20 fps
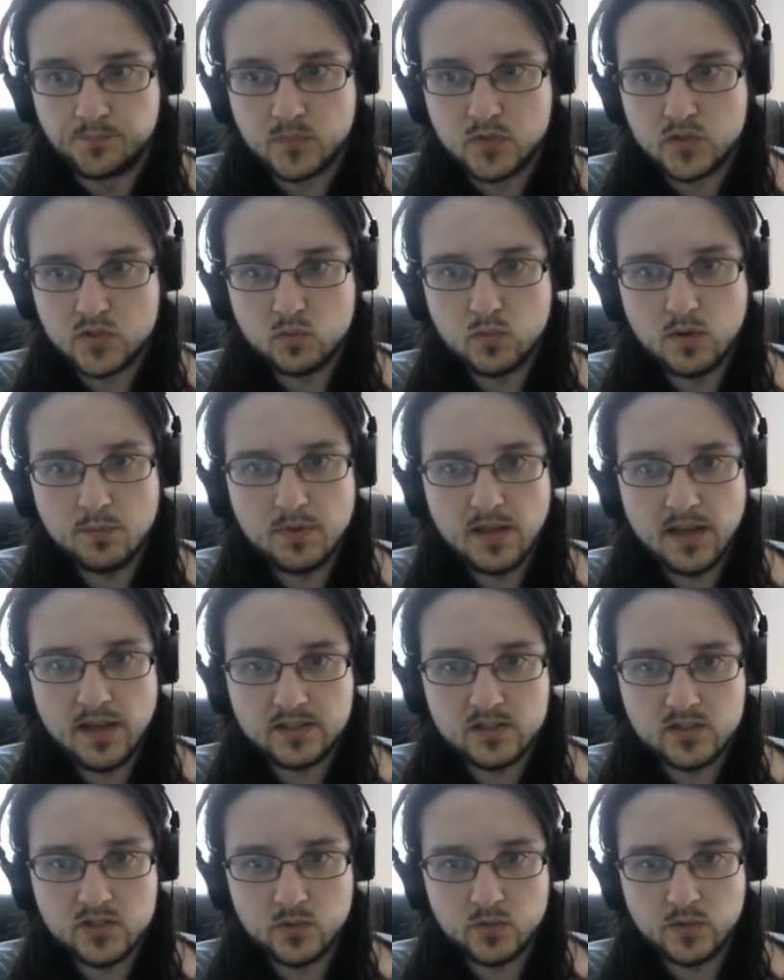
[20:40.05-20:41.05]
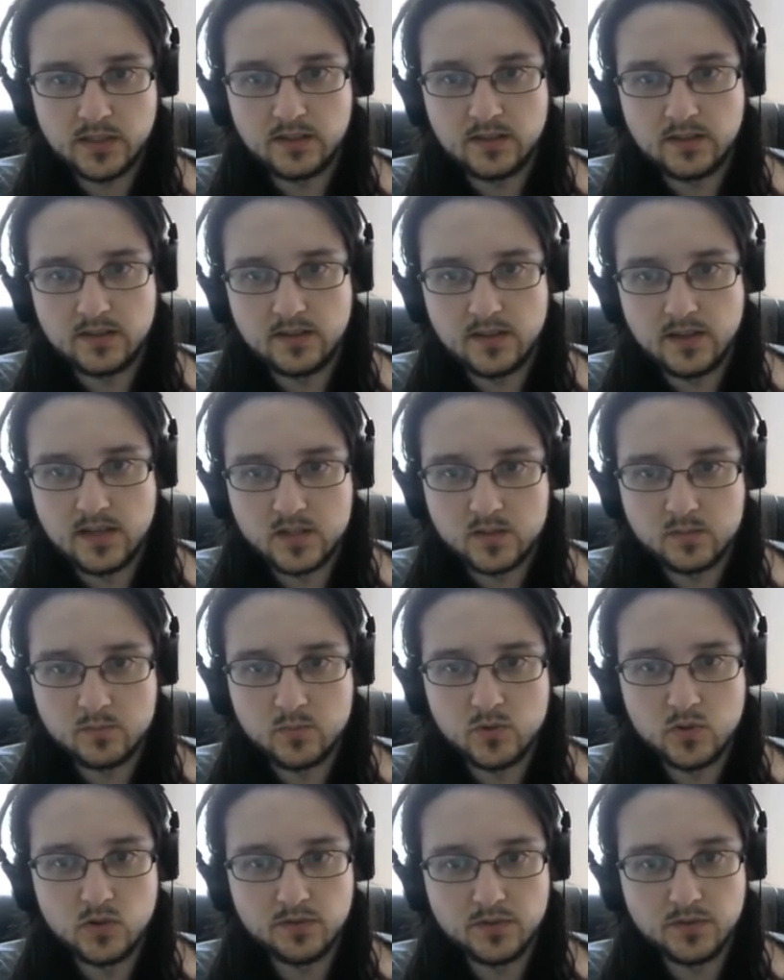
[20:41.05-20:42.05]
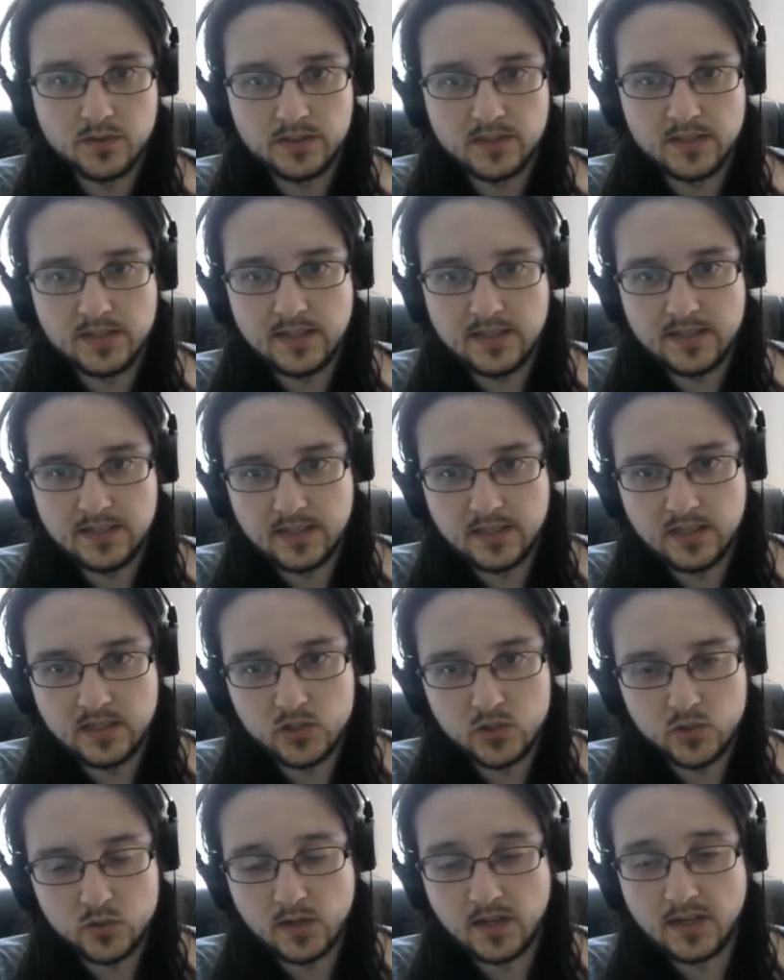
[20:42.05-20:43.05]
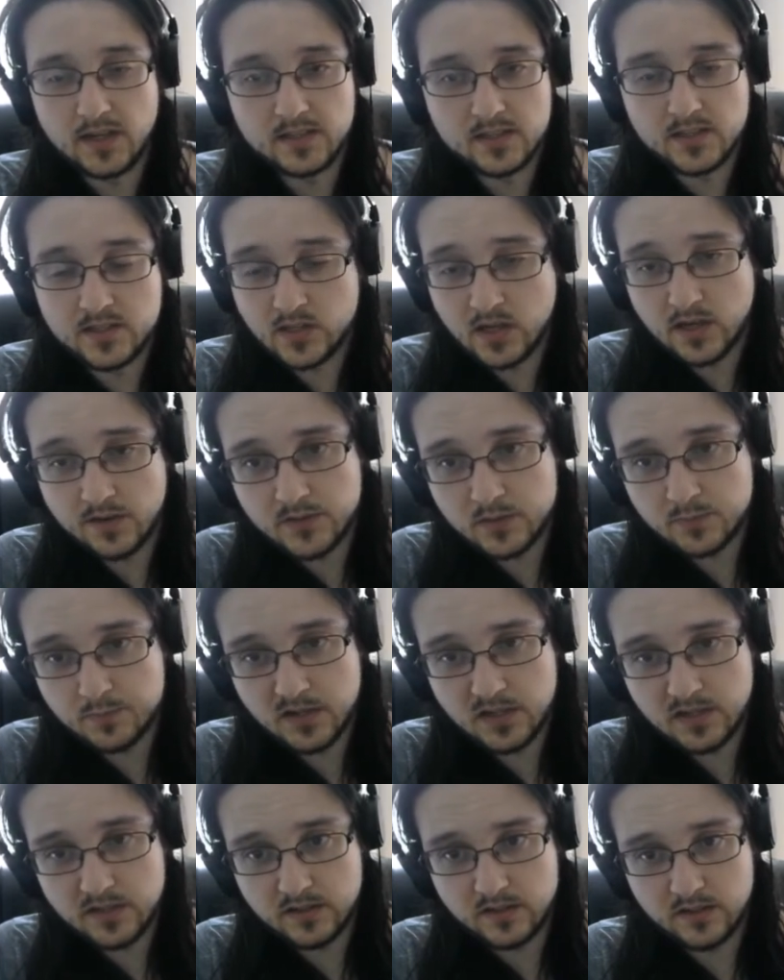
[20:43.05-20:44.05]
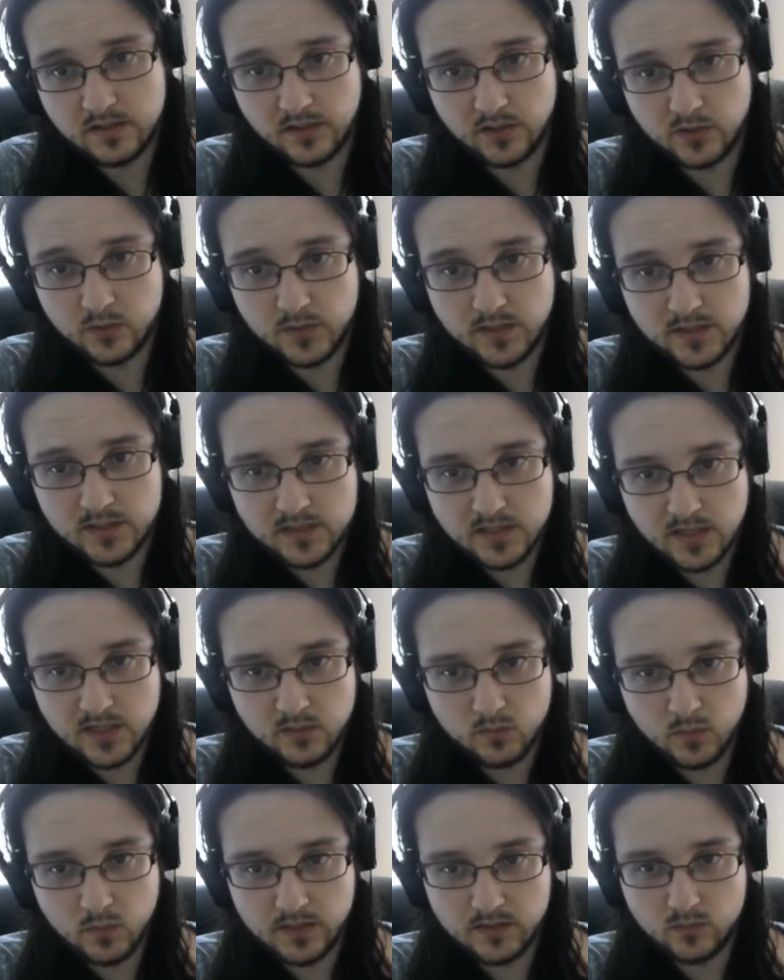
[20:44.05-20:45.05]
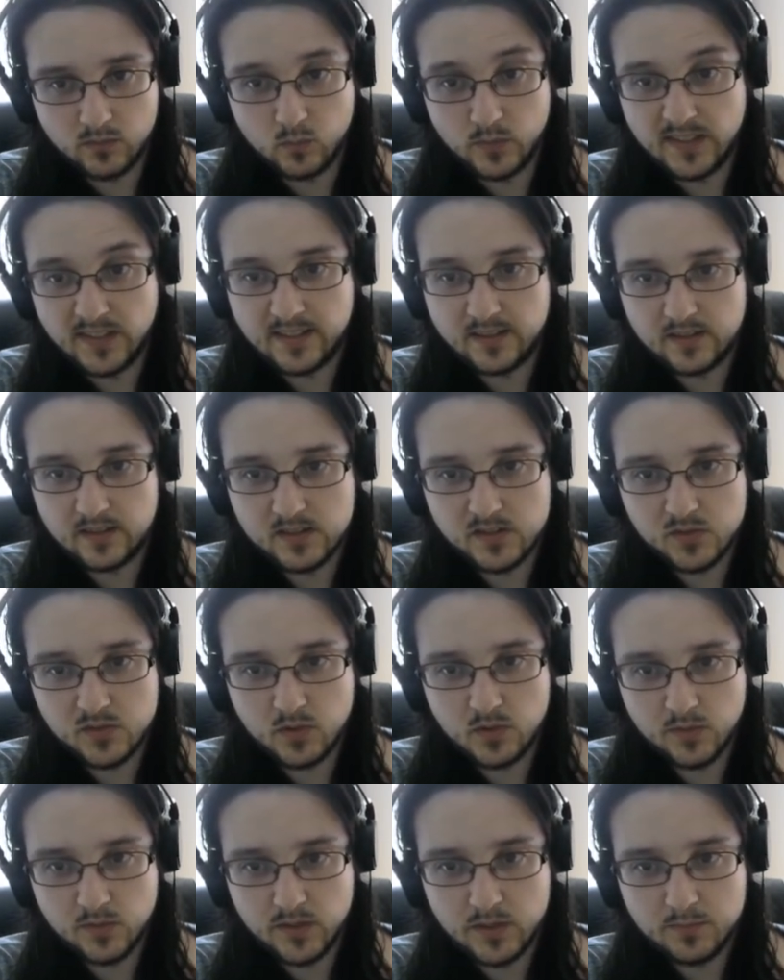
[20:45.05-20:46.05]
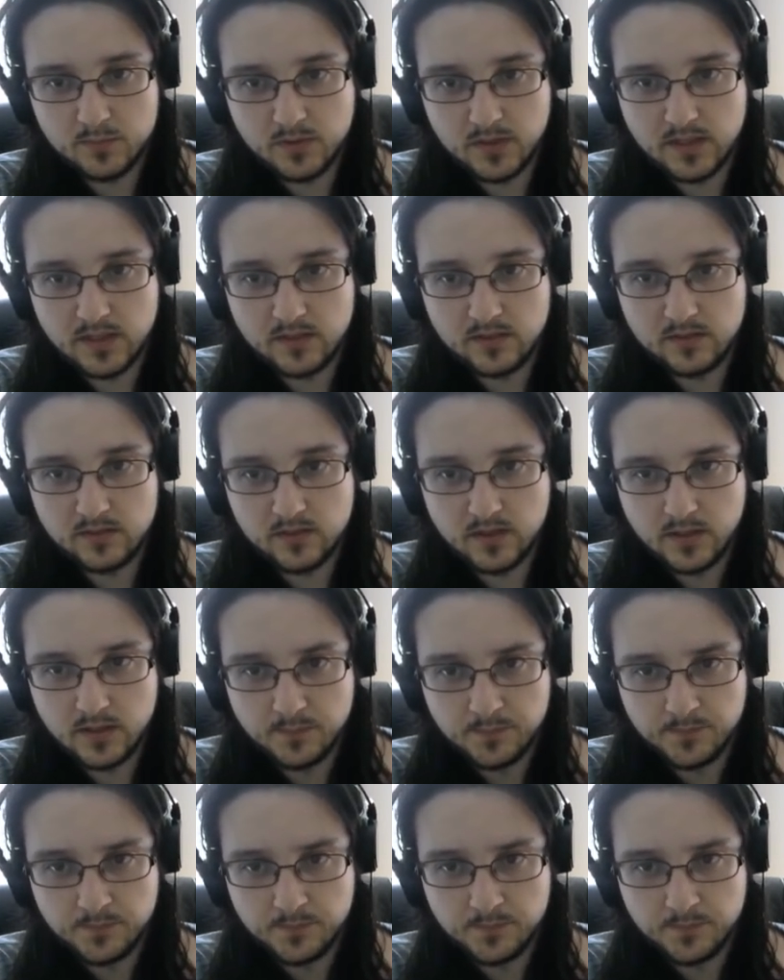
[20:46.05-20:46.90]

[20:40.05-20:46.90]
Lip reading: So what black is doing is maneuvering the knight into a soft spot on the queen side. White weakened this square when he played a3.